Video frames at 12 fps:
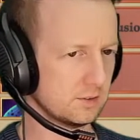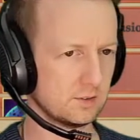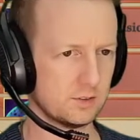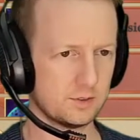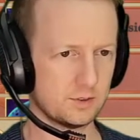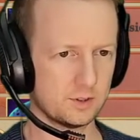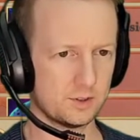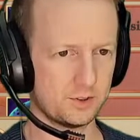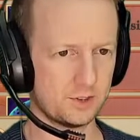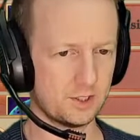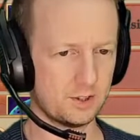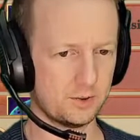Is it going to
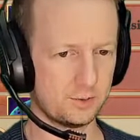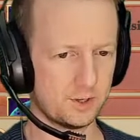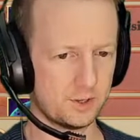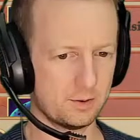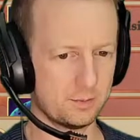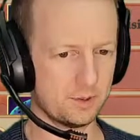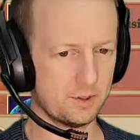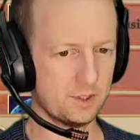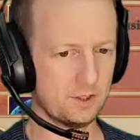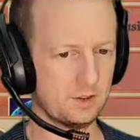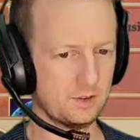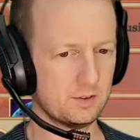tell us what our
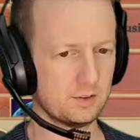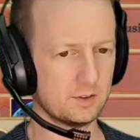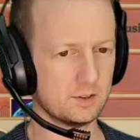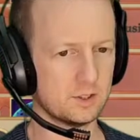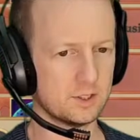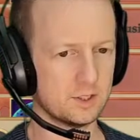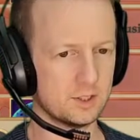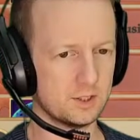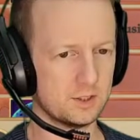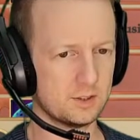ability is? No.